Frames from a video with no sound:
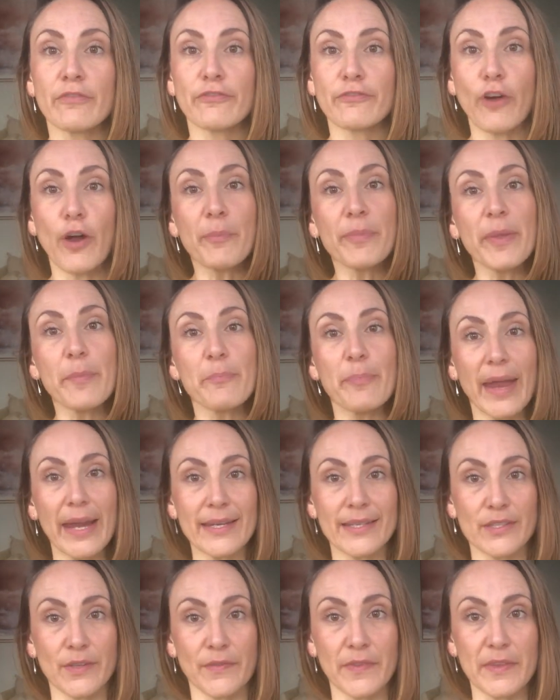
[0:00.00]
from the
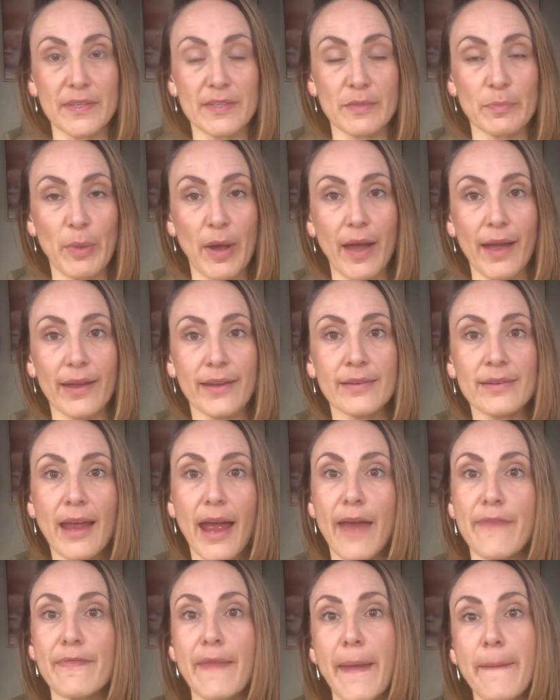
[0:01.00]
base of the spine
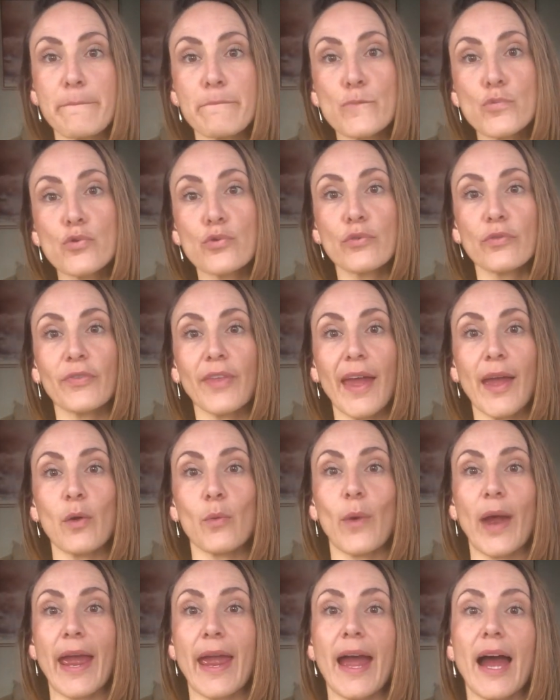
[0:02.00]
and they move their
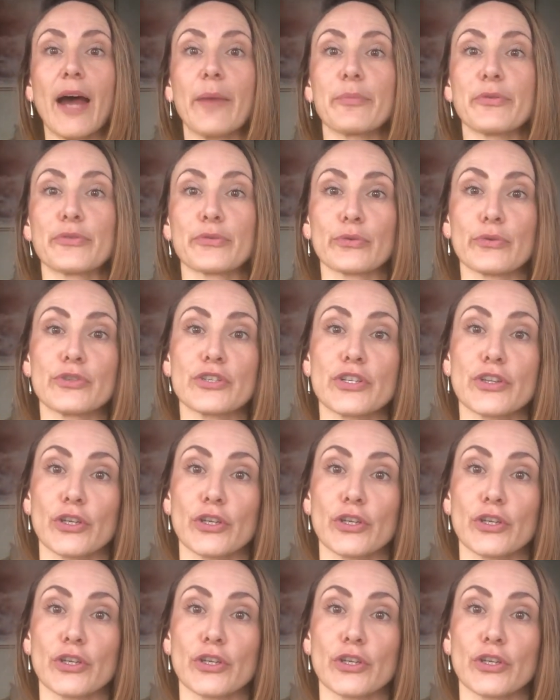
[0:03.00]
way up through to